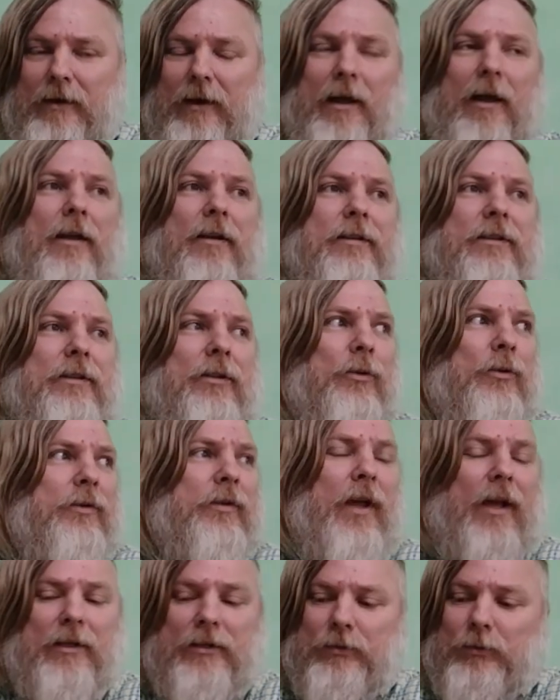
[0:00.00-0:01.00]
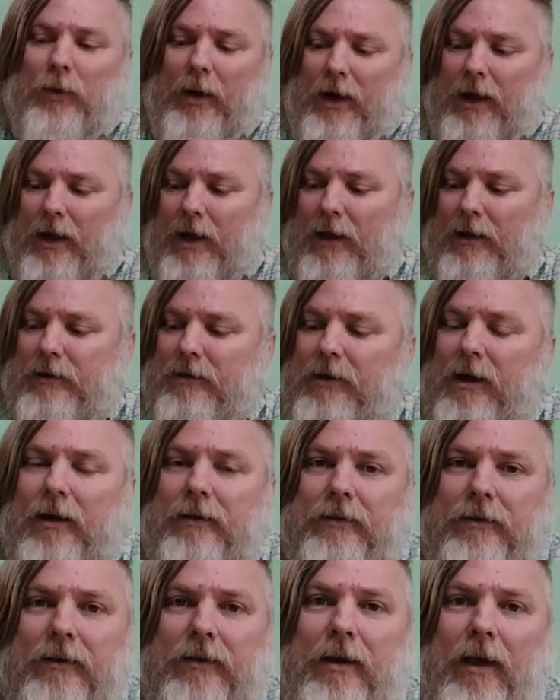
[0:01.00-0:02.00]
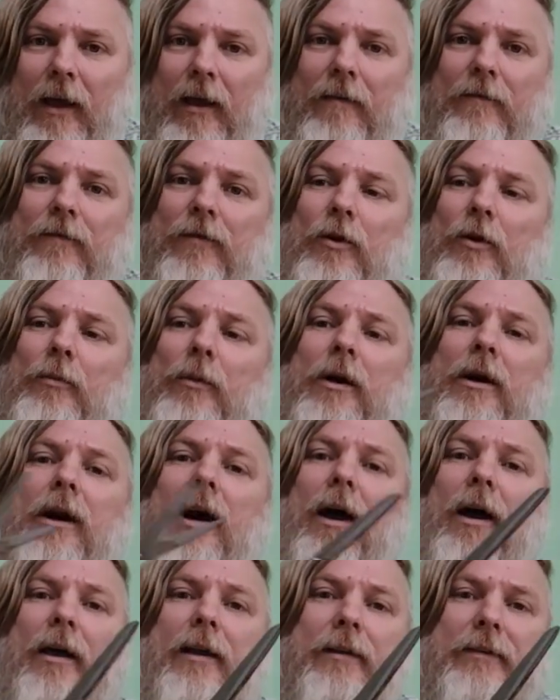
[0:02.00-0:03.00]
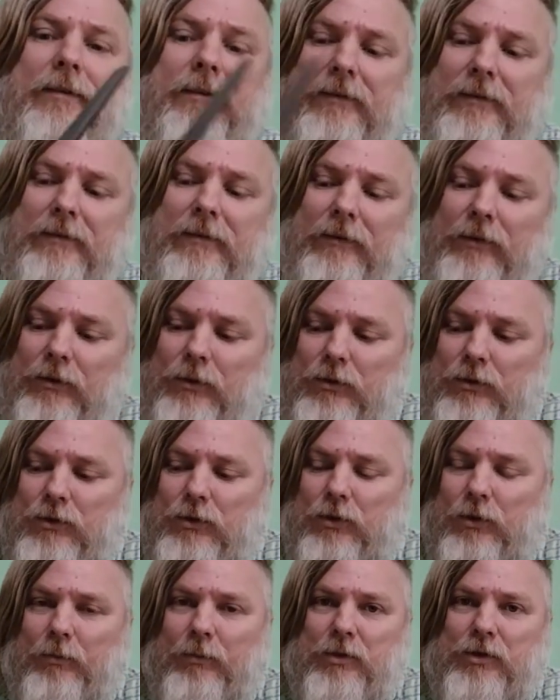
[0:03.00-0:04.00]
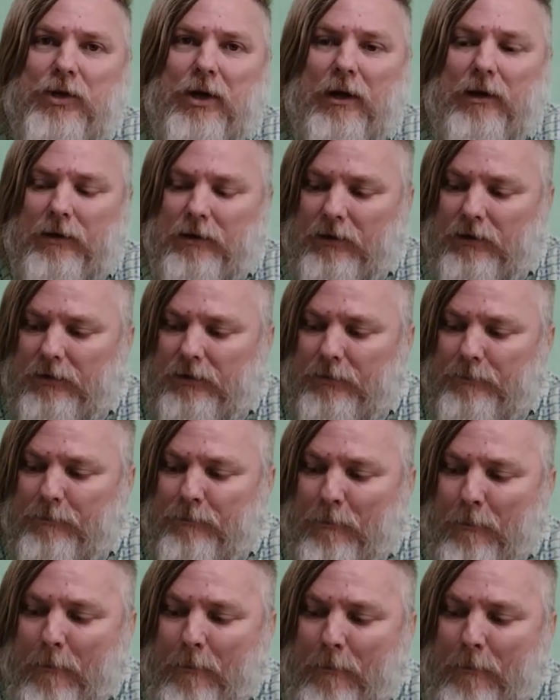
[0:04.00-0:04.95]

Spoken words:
And so that's why I cut again from a guy's YouTube channel.